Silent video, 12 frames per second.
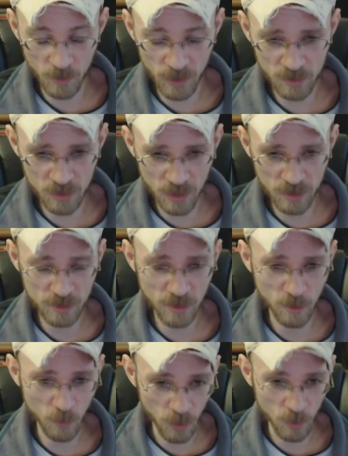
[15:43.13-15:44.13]
to chase down
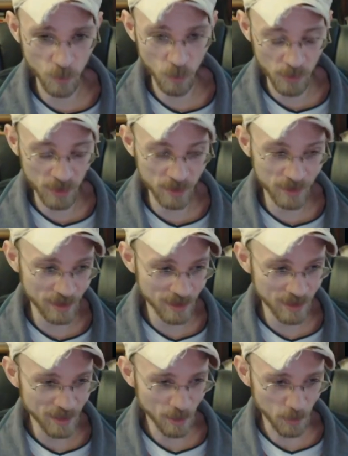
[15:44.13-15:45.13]
one woman
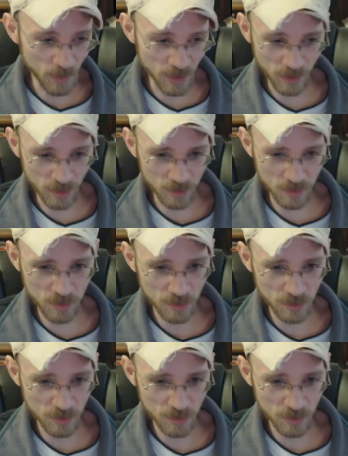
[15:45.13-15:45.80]
because